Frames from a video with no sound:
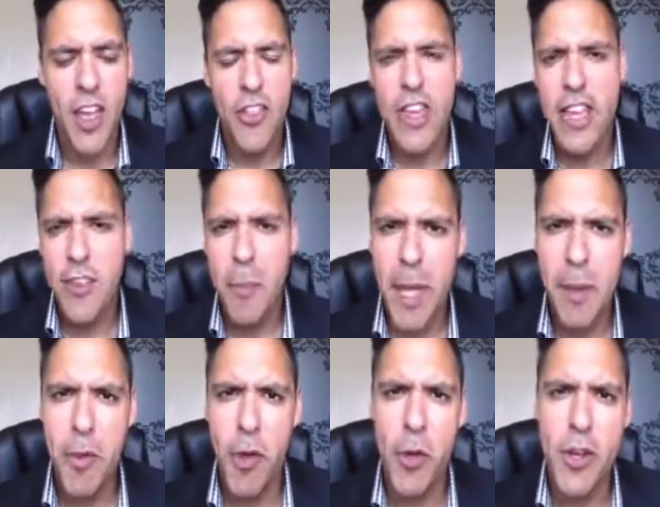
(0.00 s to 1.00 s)
These are
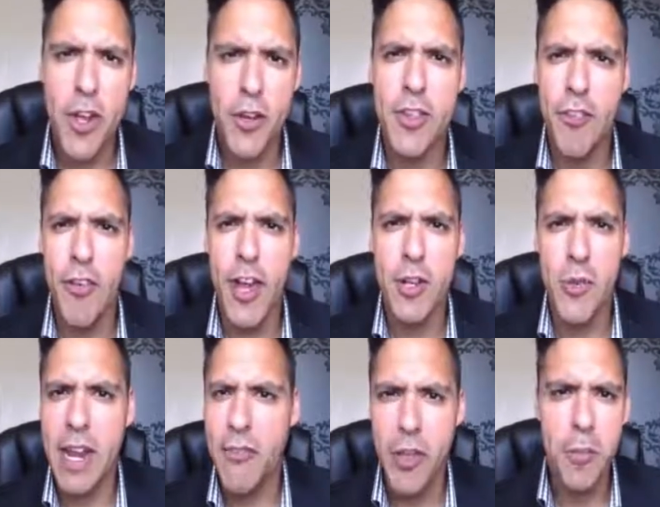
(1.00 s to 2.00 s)
people who are notified
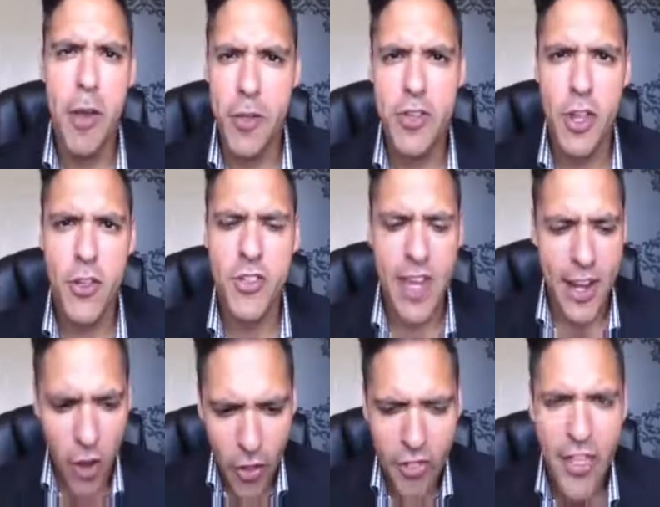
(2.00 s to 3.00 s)
whenever you post
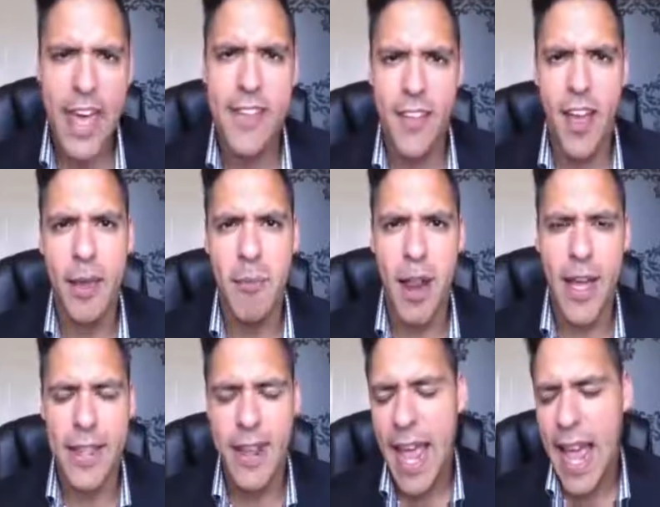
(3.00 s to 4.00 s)
content on their timeline.